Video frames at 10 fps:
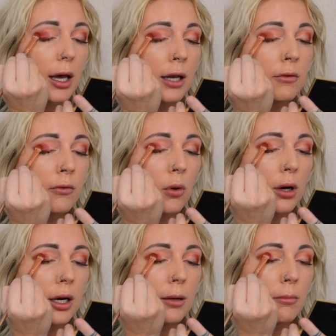And
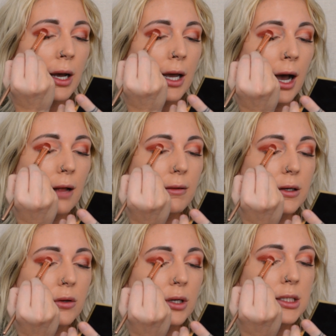for my
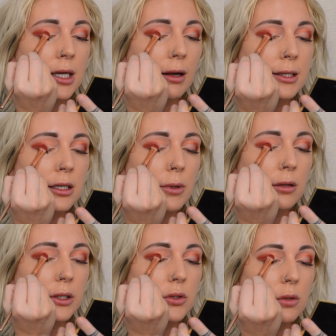eyelid, you can tell I
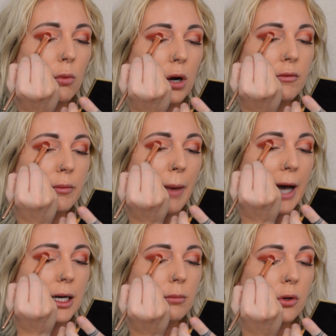typically do more of a
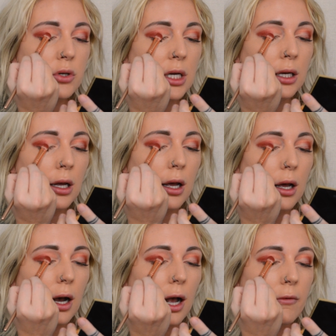patting motion.
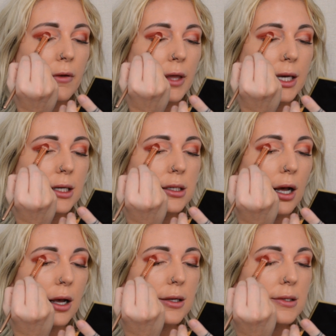I feel like it
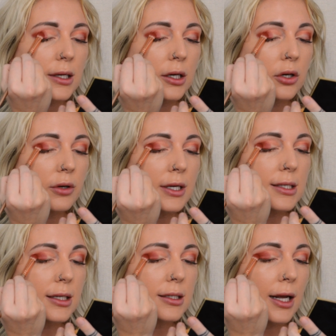does increase
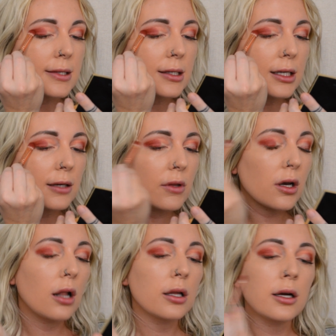the intensity of the
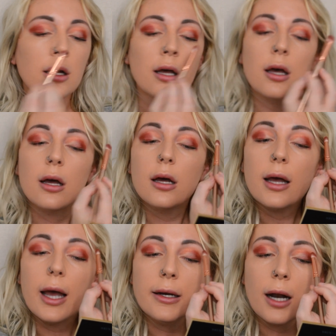color,
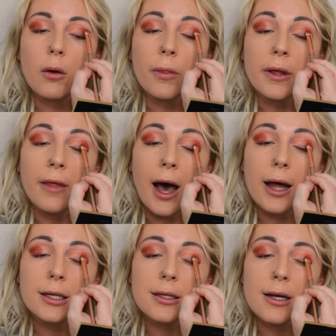and not only that, it